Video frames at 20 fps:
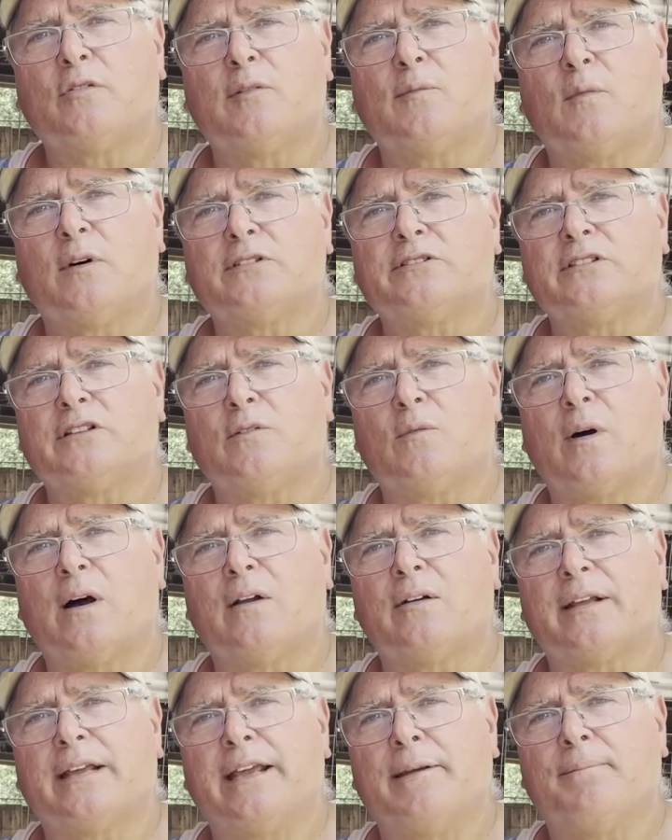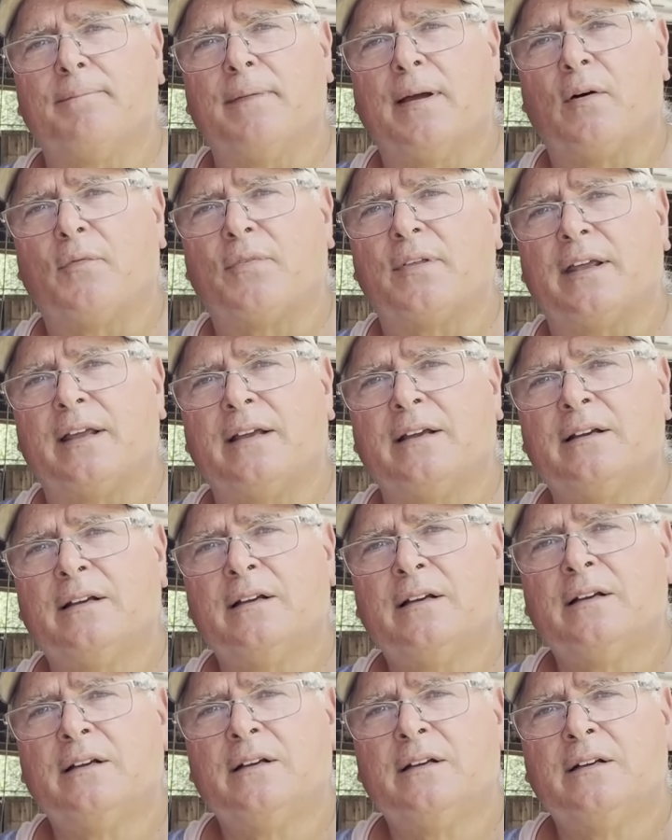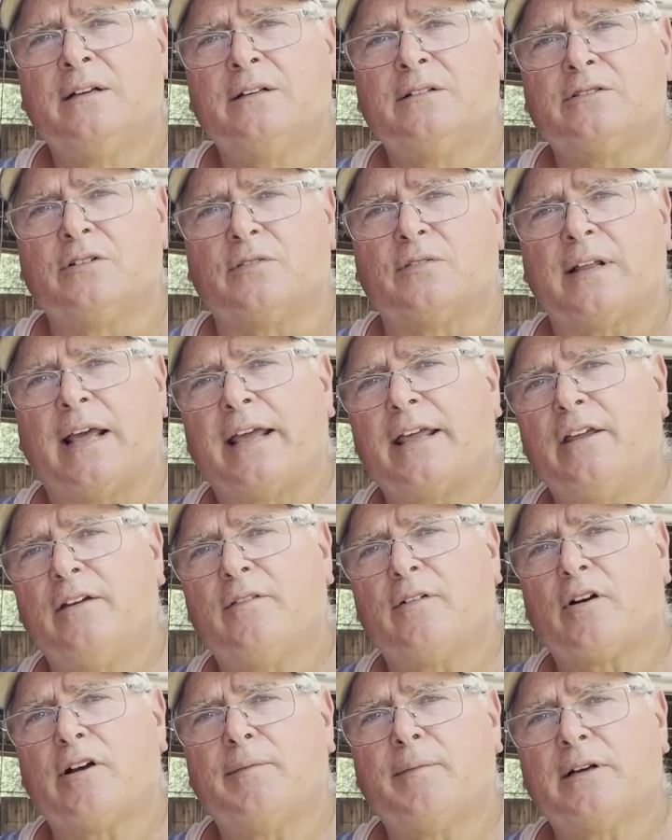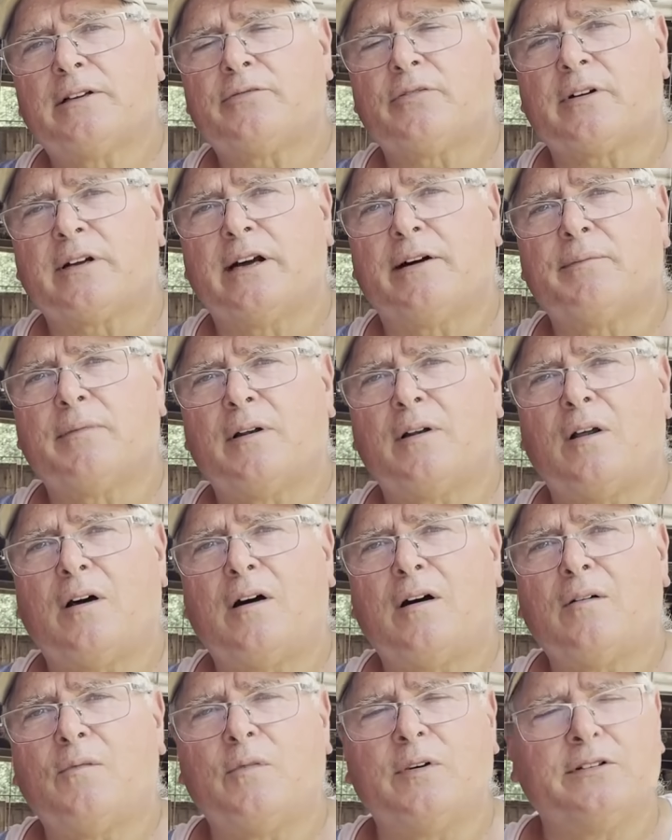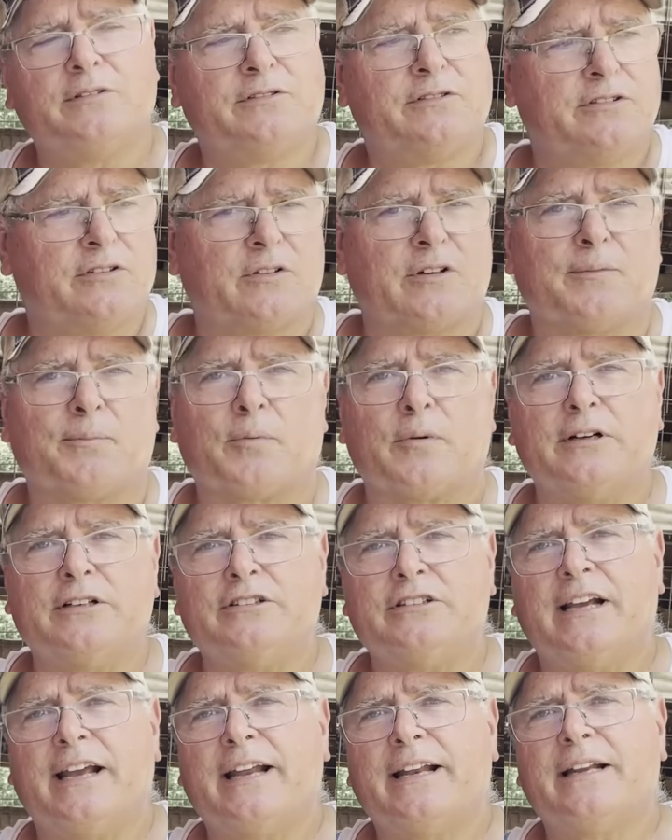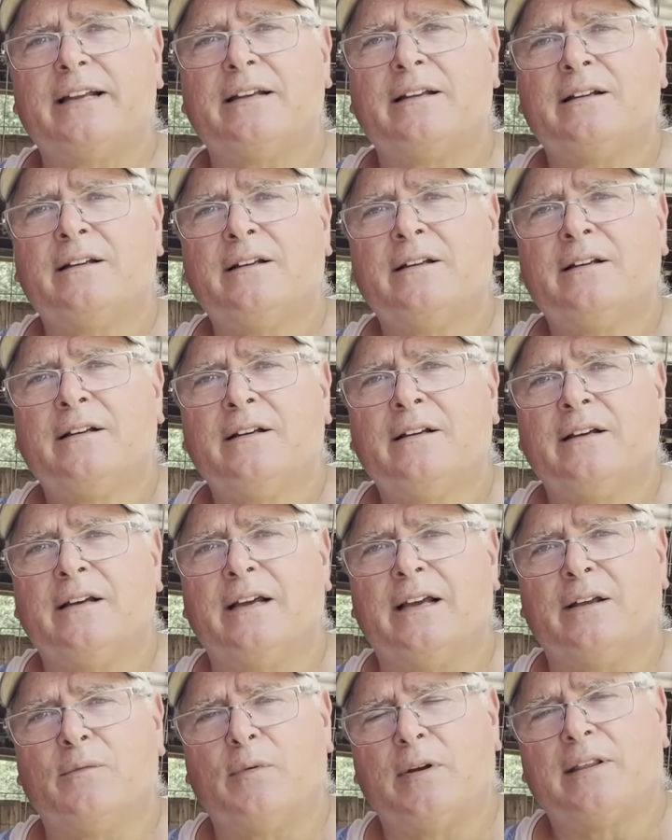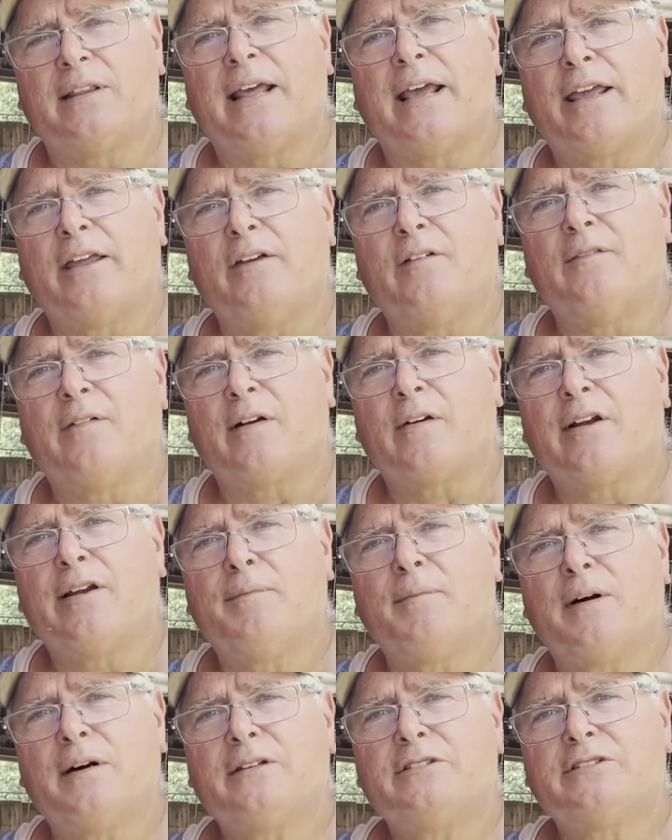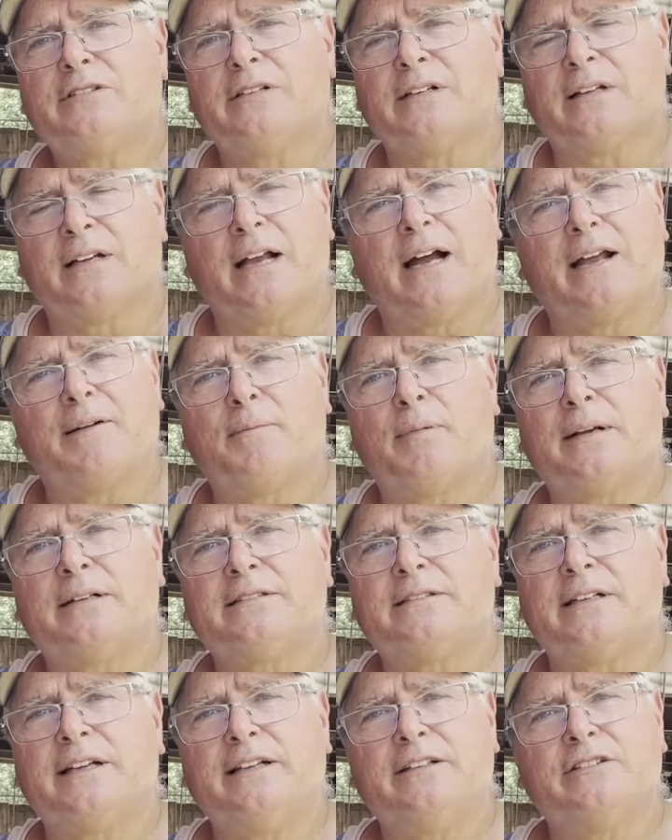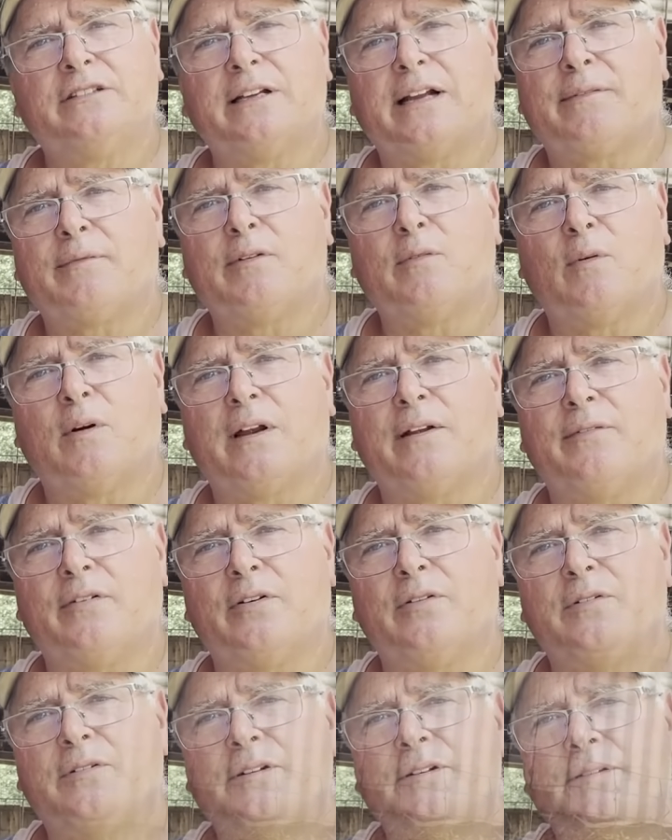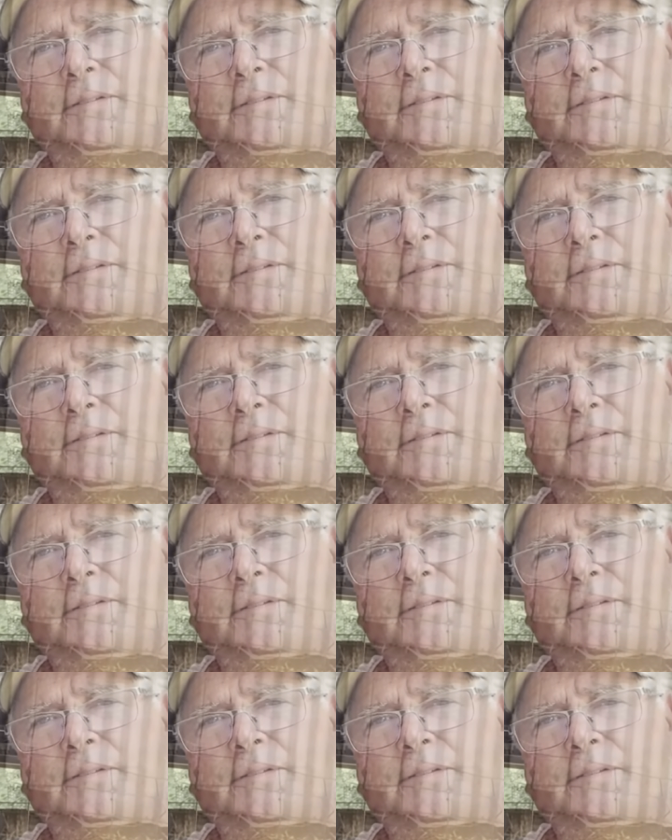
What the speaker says: to them once in a while to keep them healthy. So thank you very much for coming along. We sure appreciate it. And we thank you very much. And God bless each and every one of you.